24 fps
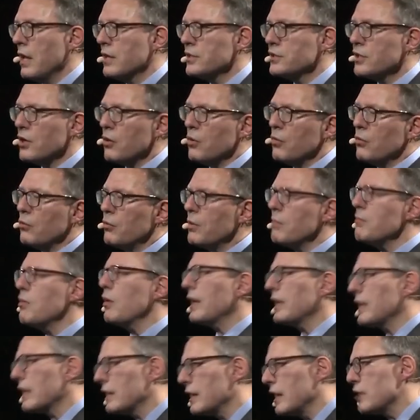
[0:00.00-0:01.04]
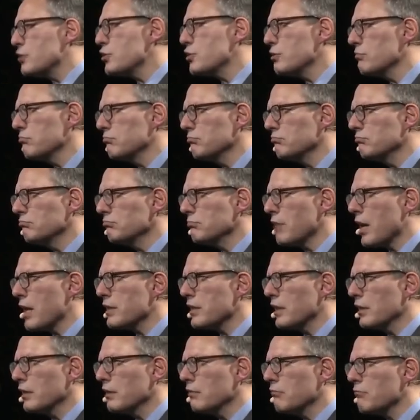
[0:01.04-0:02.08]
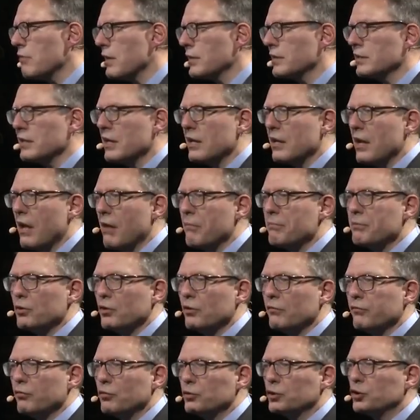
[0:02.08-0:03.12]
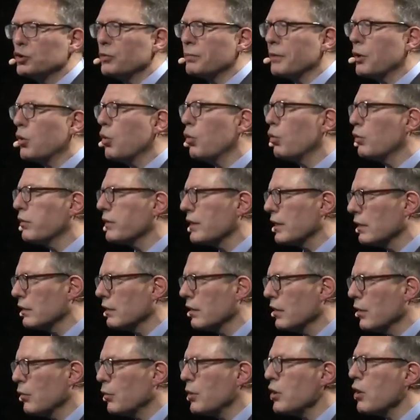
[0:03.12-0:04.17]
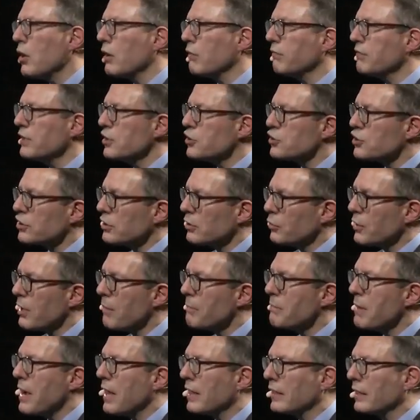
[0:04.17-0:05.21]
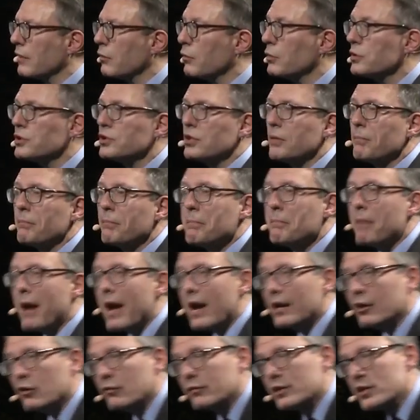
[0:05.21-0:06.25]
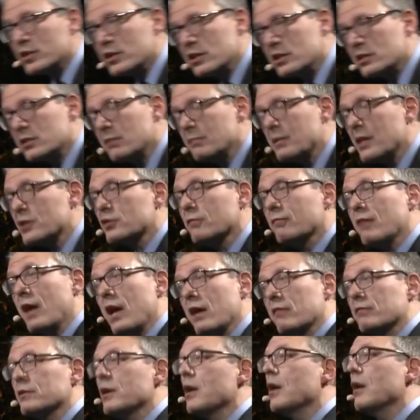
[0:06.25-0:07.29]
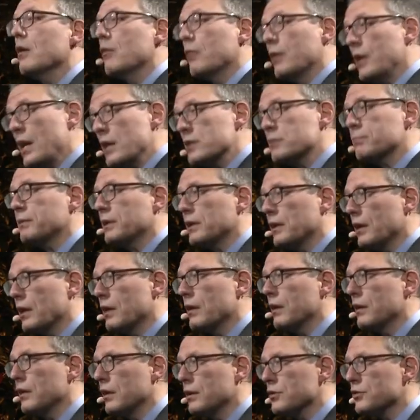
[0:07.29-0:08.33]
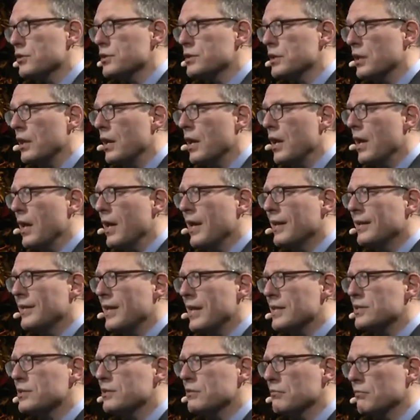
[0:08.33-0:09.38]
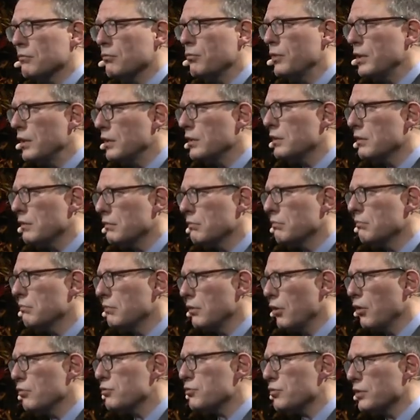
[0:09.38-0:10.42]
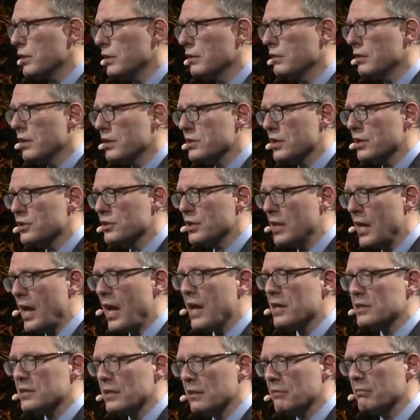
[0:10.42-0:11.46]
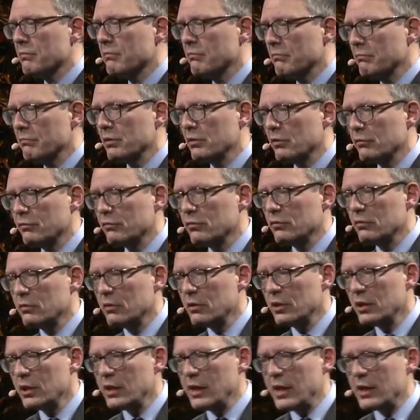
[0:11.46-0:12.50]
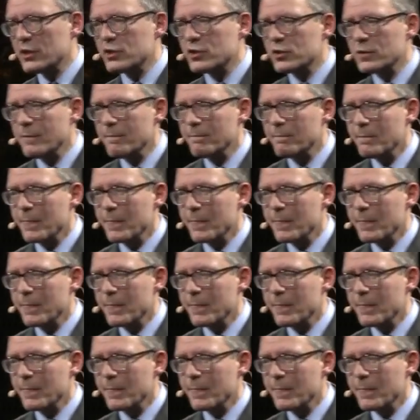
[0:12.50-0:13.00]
So we're more like a glitch, I think, rather than a beautiful, super cool thing. We're not a feature, we're a bug. It's the bug of the system that survived. Well, that's pretty interesting. That's winning the lottery, essentially, as a beautiful glitch.